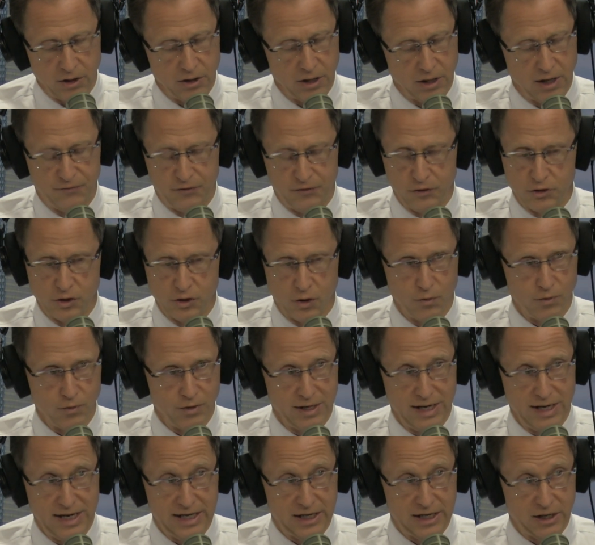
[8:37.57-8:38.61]
If you don't
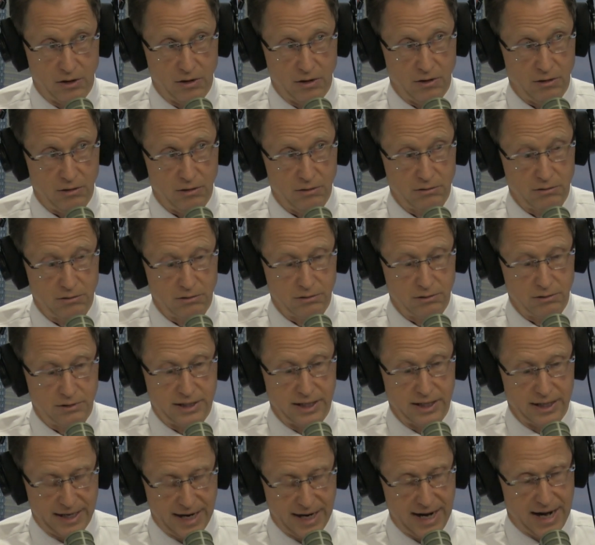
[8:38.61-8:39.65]
need it all
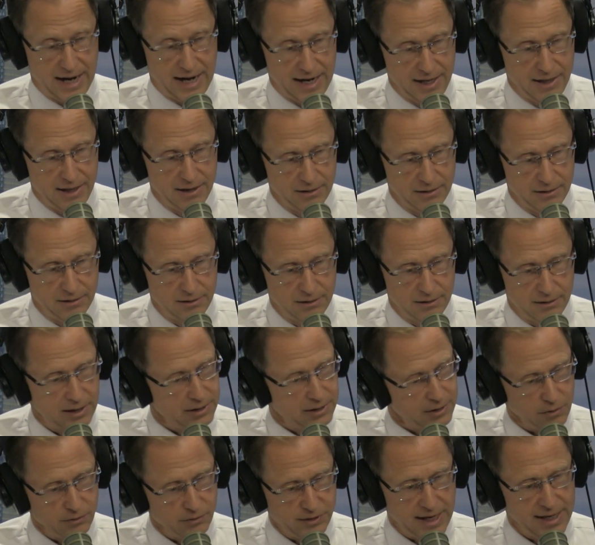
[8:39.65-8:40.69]
today, then
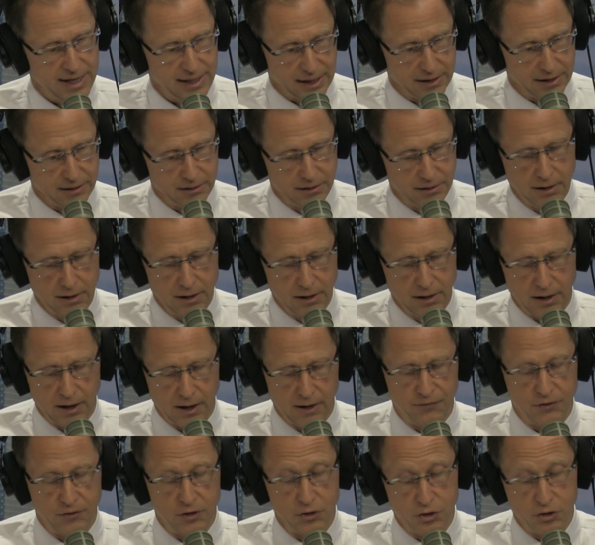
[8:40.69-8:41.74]
don't take it.
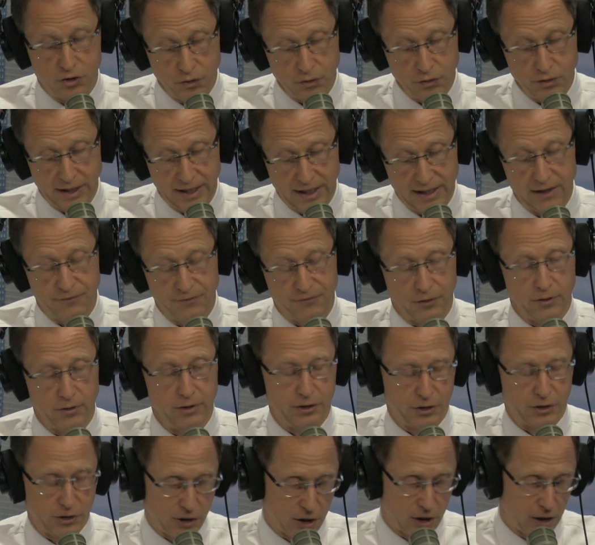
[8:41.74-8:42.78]
If you do need it for a
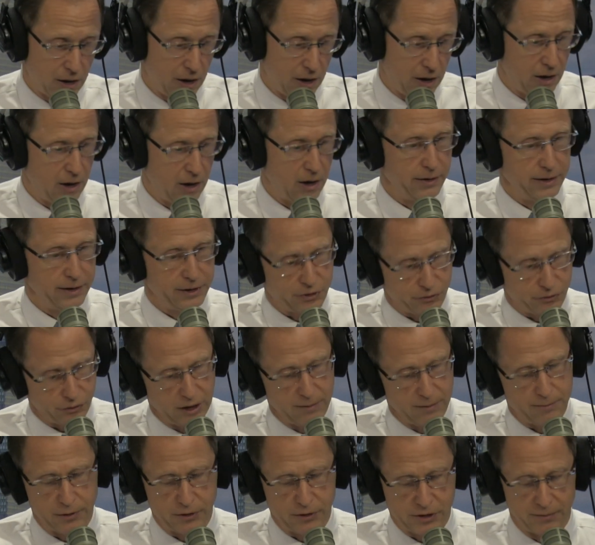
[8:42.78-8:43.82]
car, a
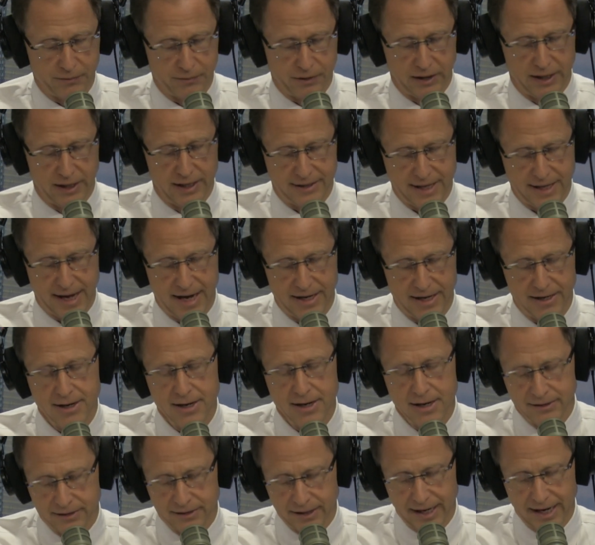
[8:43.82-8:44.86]
trip, or something like that,
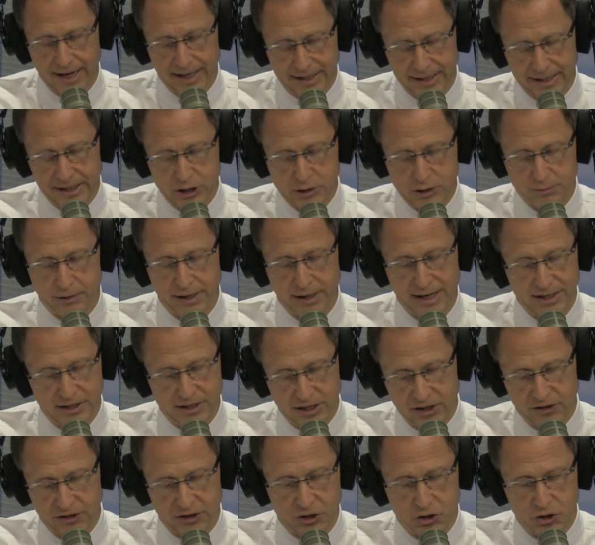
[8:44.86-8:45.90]
then I can explain to
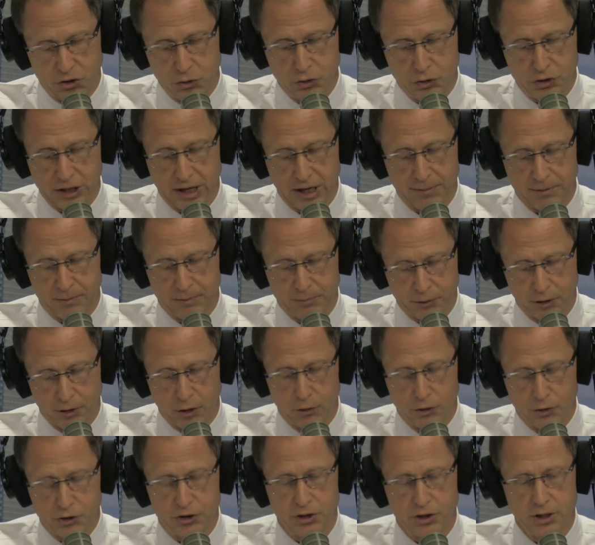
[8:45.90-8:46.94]
you the two-step
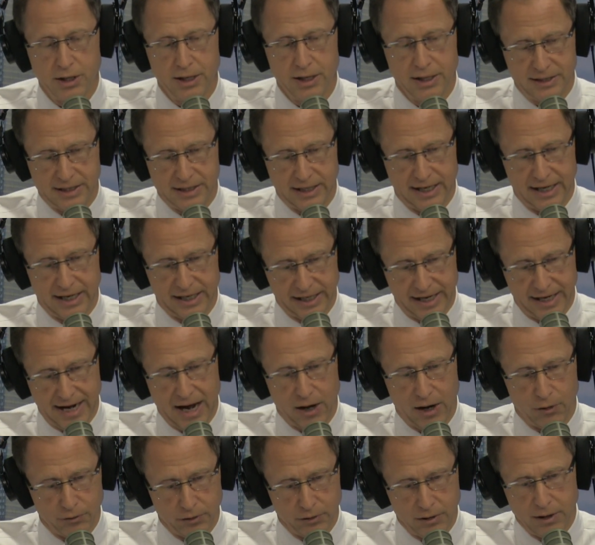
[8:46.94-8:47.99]
approach to get it
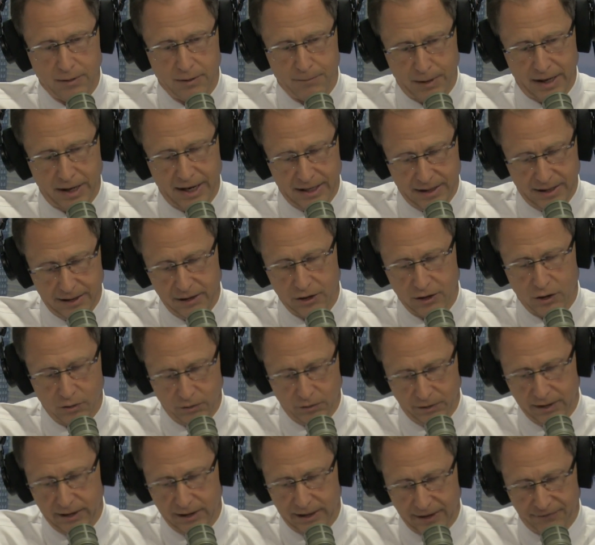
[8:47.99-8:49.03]
out by,
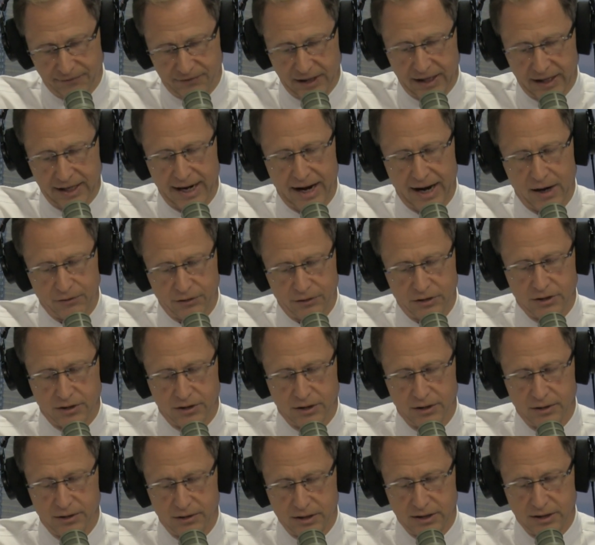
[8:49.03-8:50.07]
gifting it out to
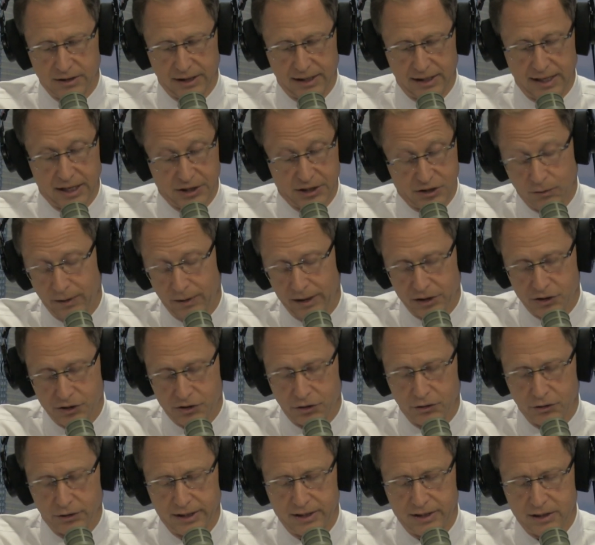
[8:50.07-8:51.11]
the kids. And we can
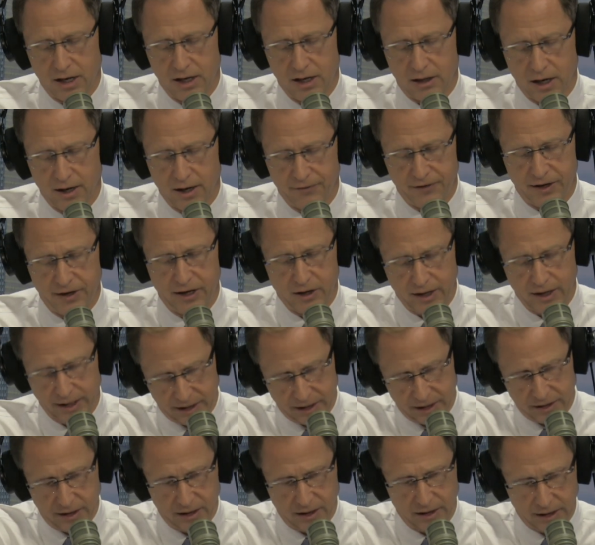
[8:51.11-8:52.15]
certainly talk off air.
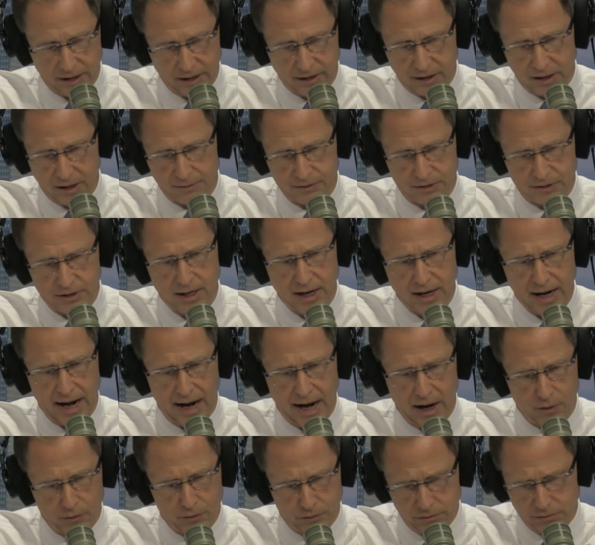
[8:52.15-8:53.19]
It comes
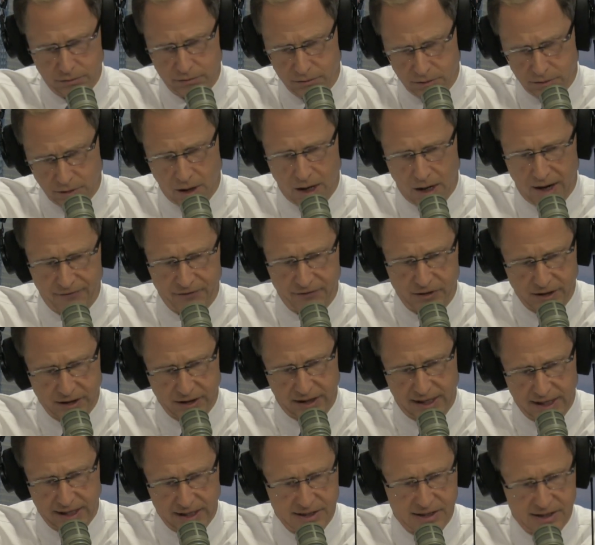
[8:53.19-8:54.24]
out off to the
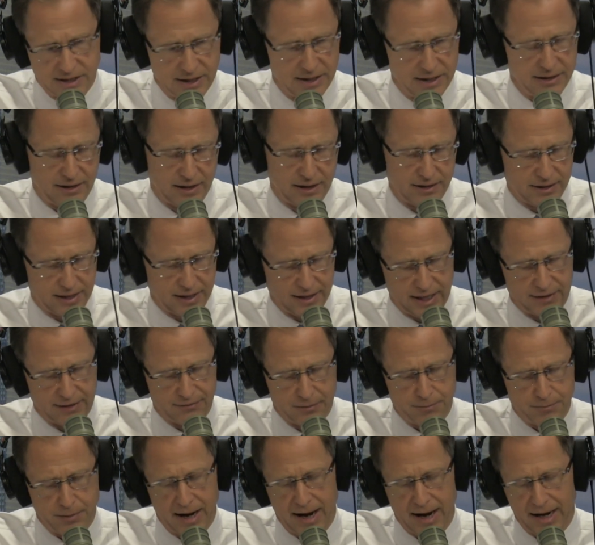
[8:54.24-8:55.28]
kids and then they give
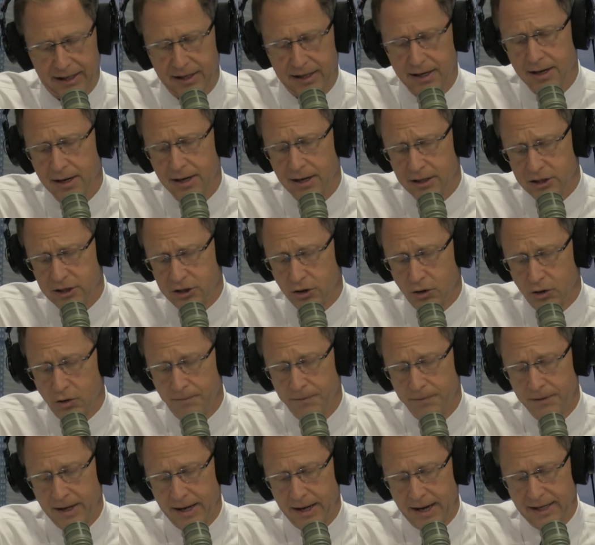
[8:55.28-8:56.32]
it back. So
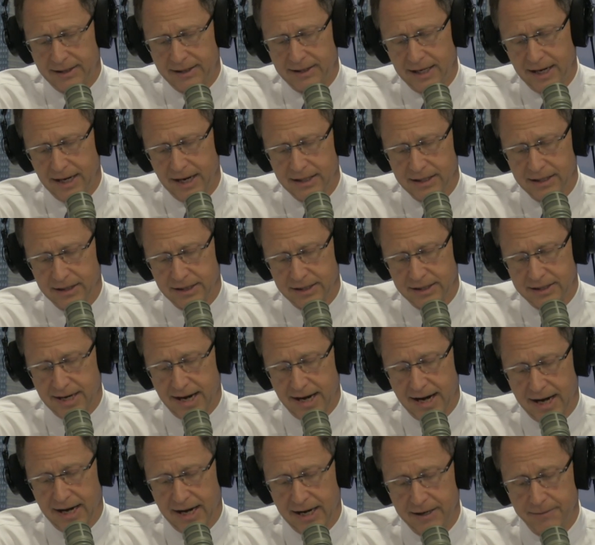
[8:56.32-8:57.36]
at the end of the
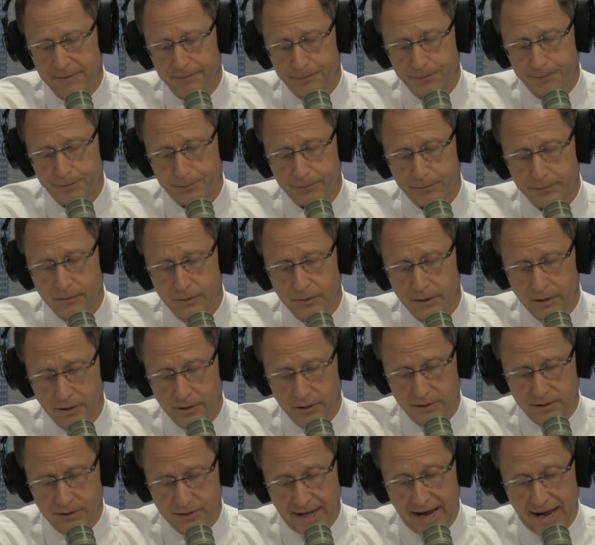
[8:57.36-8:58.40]
day,
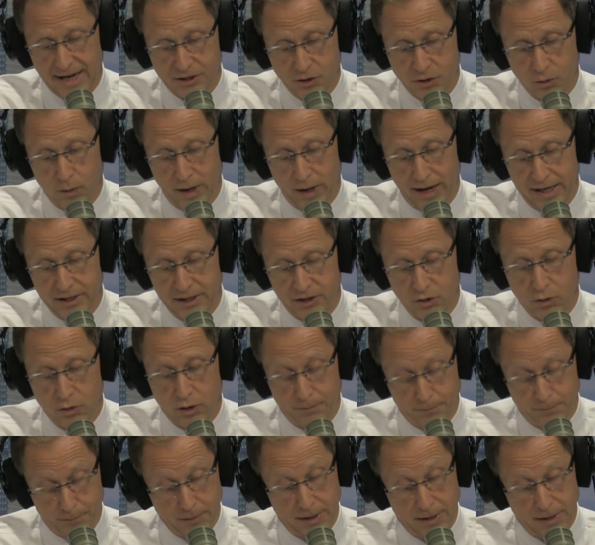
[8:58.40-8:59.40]
that's a way to do it.